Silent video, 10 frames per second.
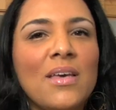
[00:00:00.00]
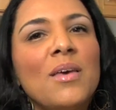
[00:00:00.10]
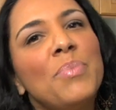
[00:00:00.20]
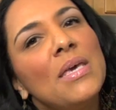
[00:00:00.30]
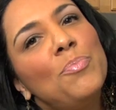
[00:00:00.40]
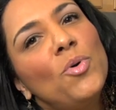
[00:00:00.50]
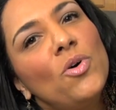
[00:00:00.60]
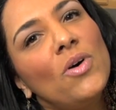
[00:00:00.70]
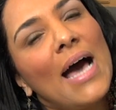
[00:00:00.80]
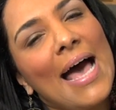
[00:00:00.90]

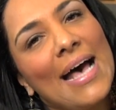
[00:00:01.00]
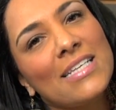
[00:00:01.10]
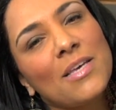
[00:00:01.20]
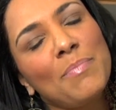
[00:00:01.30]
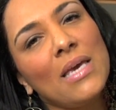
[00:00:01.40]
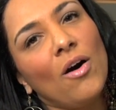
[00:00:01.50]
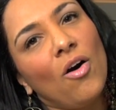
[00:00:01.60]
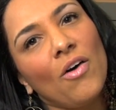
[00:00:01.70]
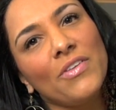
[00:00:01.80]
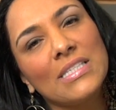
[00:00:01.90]
People ask me
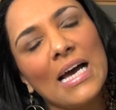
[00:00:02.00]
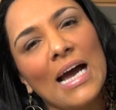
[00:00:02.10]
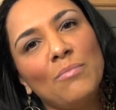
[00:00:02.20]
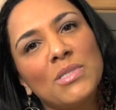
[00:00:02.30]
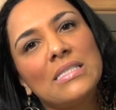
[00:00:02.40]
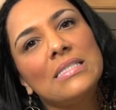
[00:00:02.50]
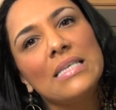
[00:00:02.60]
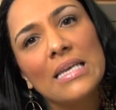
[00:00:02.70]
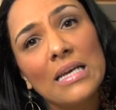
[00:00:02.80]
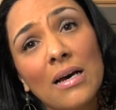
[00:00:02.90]
all the time,
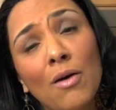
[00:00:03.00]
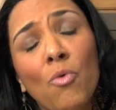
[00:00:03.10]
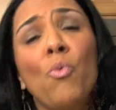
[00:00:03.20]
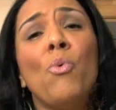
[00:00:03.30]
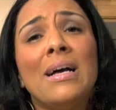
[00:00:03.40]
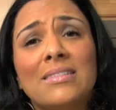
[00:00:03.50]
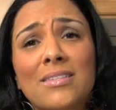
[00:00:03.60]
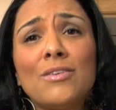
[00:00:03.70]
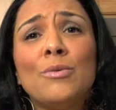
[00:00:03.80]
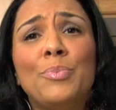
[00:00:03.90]
Sita, what do
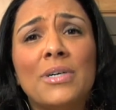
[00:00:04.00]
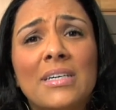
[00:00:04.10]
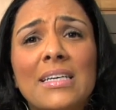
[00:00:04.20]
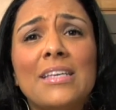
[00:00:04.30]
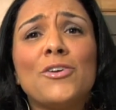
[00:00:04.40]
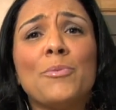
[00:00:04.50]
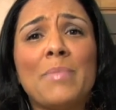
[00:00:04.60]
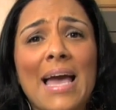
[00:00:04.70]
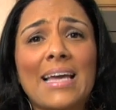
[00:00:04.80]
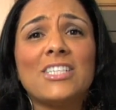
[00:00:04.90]
you put in your
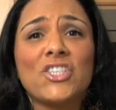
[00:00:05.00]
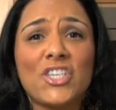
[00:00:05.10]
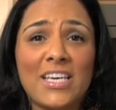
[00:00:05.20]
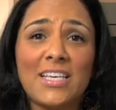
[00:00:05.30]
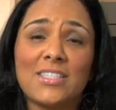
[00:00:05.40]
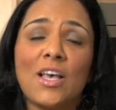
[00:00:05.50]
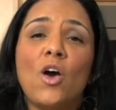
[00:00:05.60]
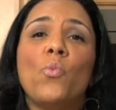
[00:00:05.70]
mac and cheese?